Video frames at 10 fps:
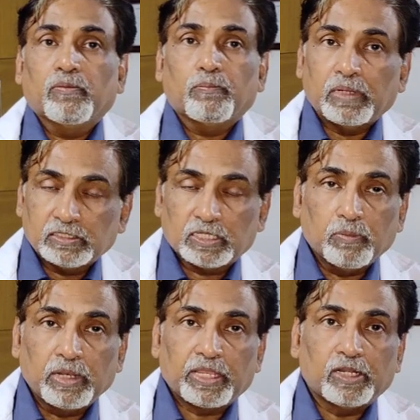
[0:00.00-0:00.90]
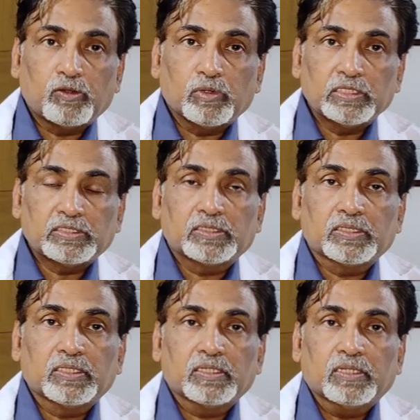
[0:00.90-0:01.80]
please communicate to us,
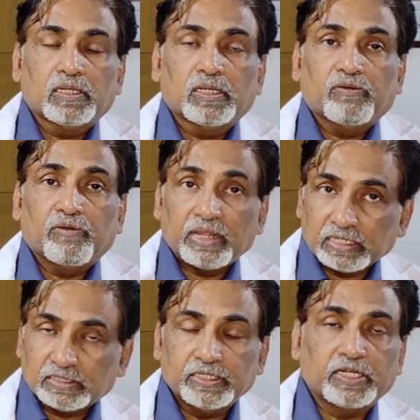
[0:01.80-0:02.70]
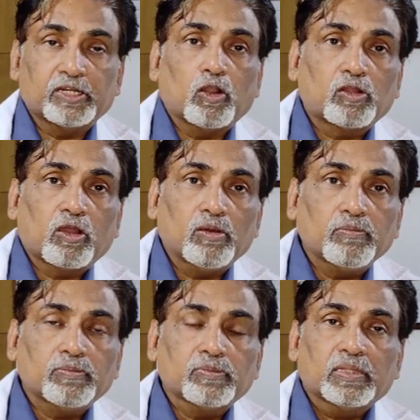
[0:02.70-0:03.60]

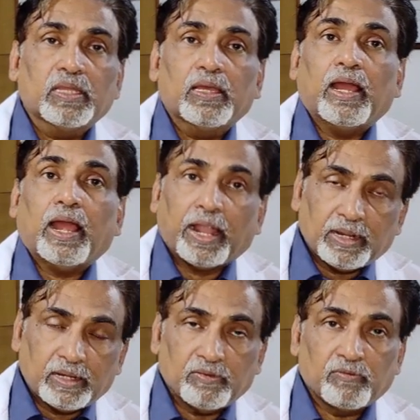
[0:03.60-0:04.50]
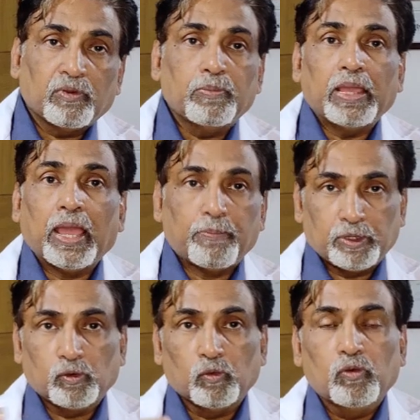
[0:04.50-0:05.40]
venkatcenter.com, and we will be happy
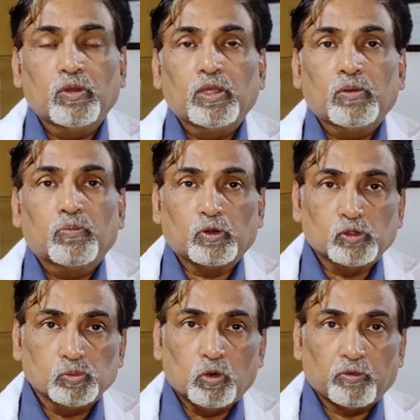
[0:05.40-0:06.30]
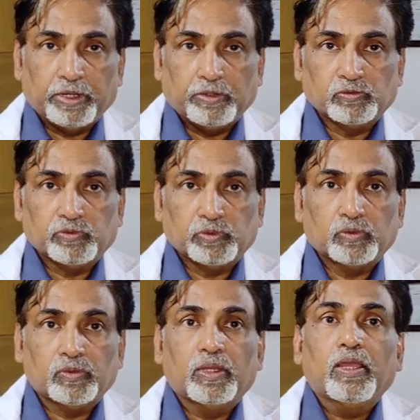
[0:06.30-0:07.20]
to produce more videos for you.
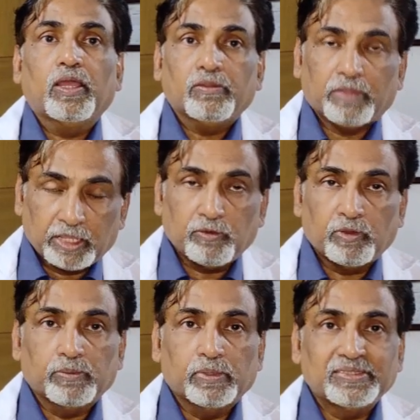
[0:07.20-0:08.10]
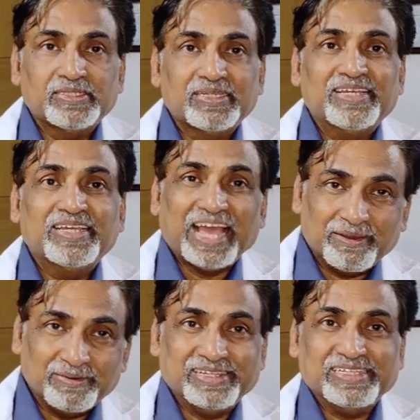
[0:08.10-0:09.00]
Thank you very much.
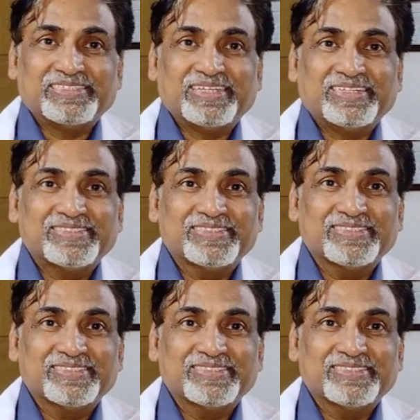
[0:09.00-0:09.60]
Have a nice day.